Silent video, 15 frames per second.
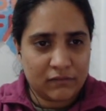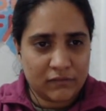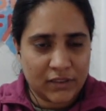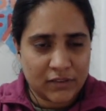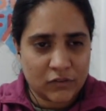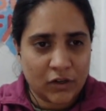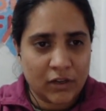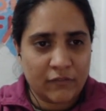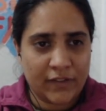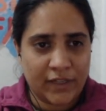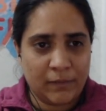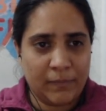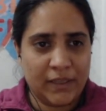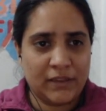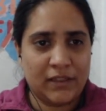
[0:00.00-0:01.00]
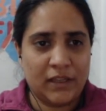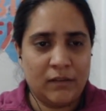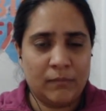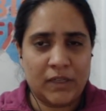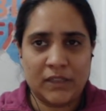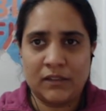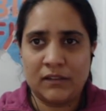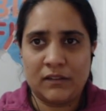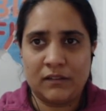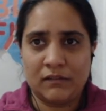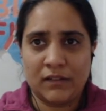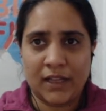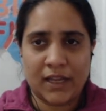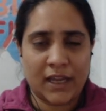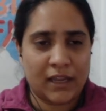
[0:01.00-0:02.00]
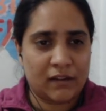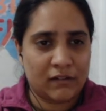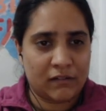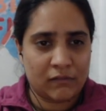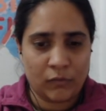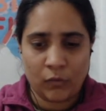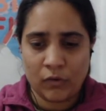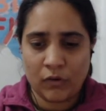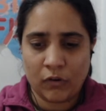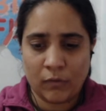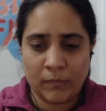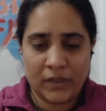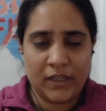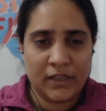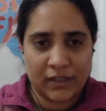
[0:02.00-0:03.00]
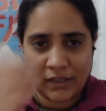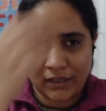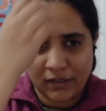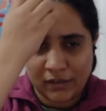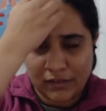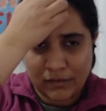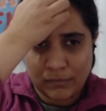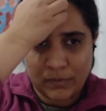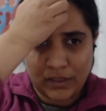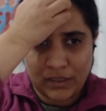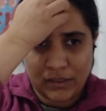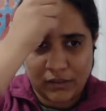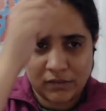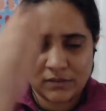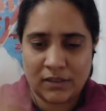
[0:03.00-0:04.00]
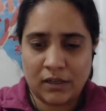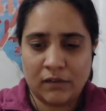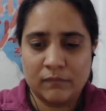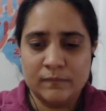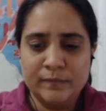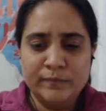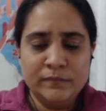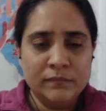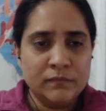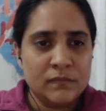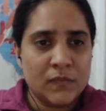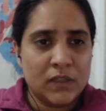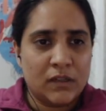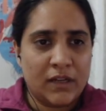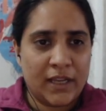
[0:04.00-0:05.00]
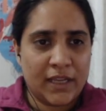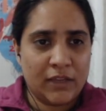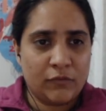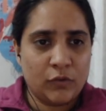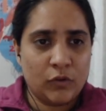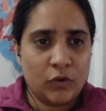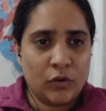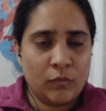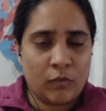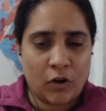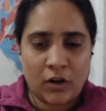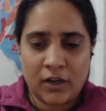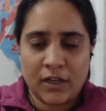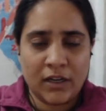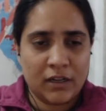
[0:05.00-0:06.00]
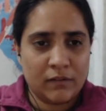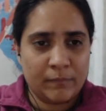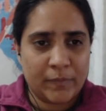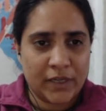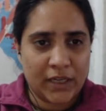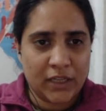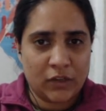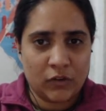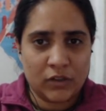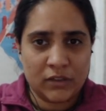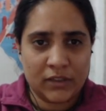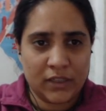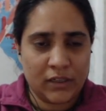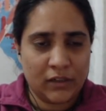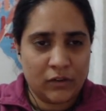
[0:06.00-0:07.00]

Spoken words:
it's not a very big thing, but the like I don't normally tell it in the beginning is that like if you don't want a particular thing to